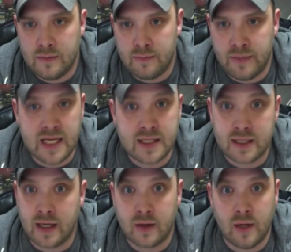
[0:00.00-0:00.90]
base
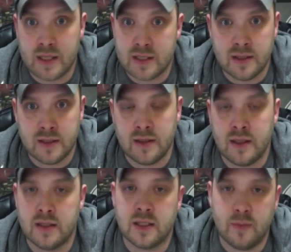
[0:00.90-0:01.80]
set of questions and
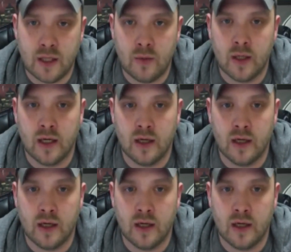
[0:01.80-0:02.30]
things to be aware